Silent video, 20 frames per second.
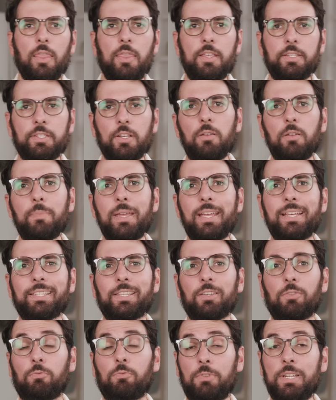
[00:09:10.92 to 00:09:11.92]
This all makes
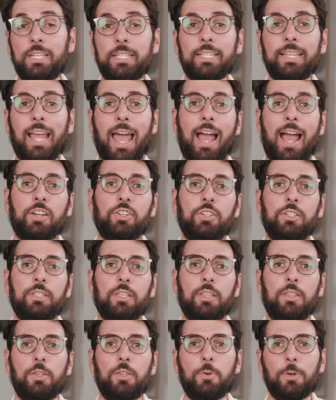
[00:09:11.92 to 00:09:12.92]
the recent actions
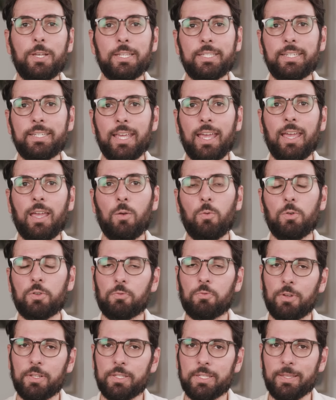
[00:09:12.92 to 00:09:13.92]
of the USDA,
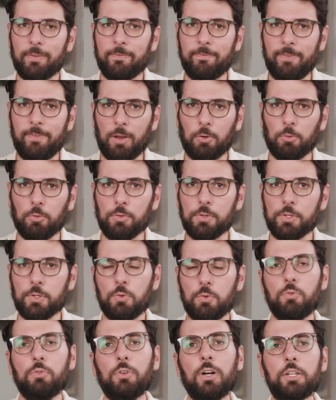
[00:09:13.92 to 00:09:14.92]
which runs the federal
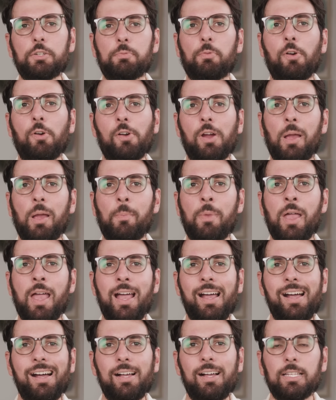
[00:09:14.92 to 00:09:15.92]
school lunch program,
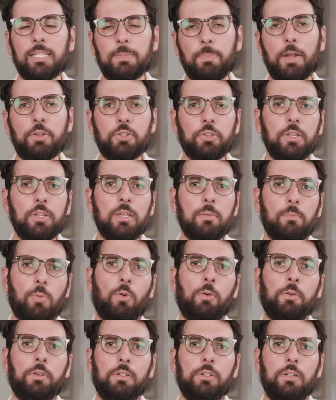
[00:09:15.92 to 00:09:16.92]
especially
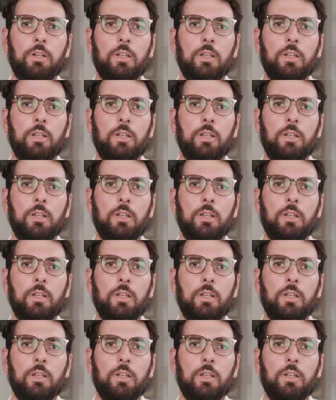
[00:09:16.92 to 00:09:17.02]
important.